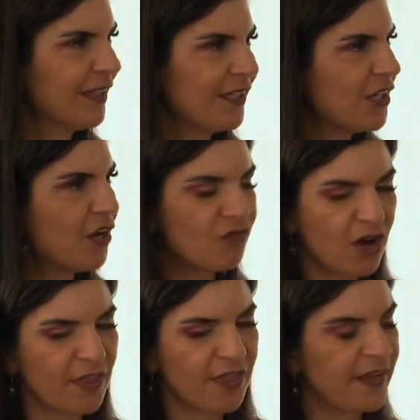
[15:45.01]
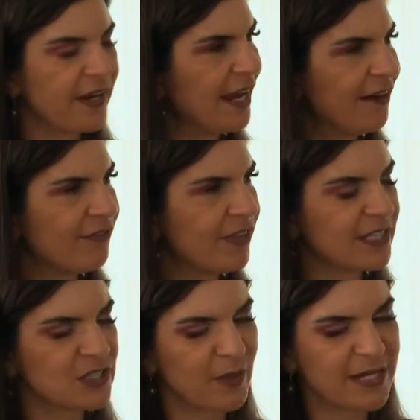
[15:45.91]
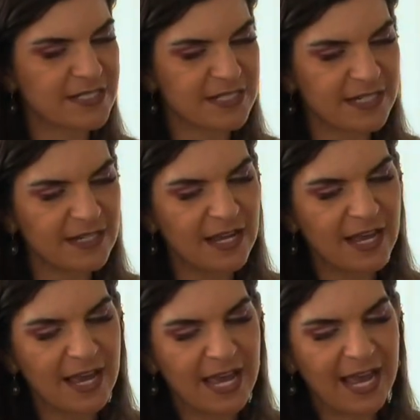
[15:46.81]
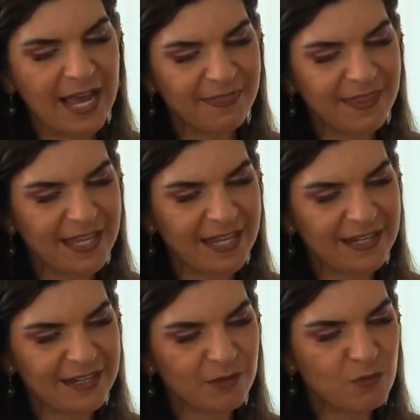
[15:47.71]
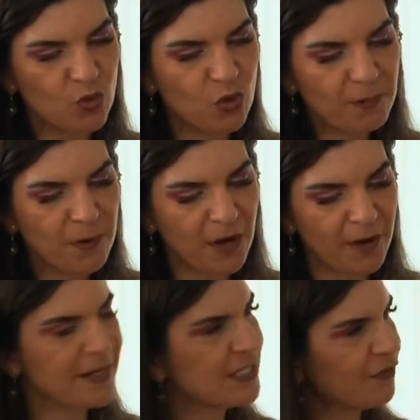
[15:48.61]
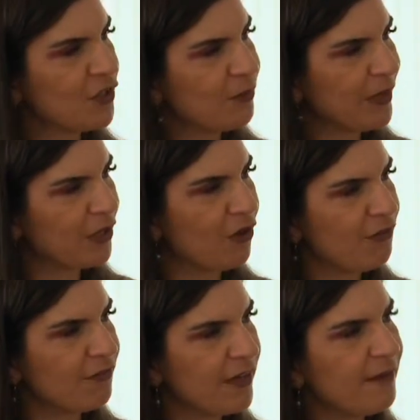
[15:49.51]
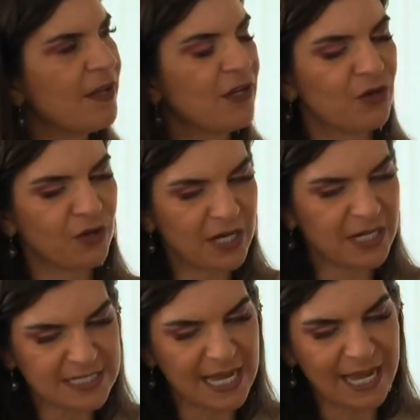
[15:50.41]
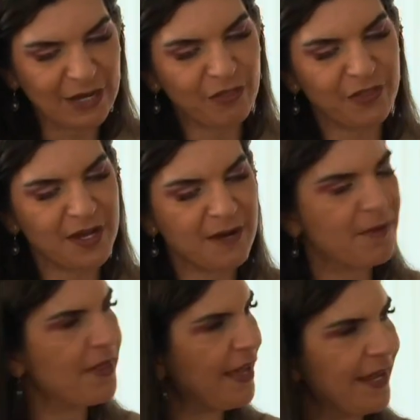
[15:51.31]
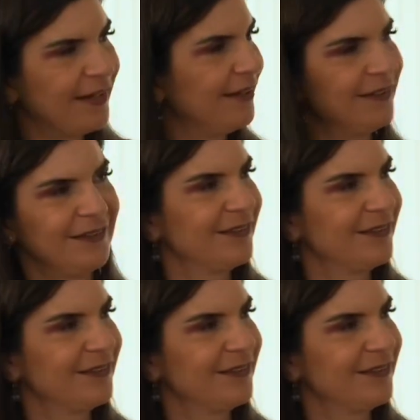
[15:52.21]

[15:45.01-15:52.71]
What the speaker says: You know, rather than have things wasted. And then the more plant-based food we can offer, not only is that healthier, but then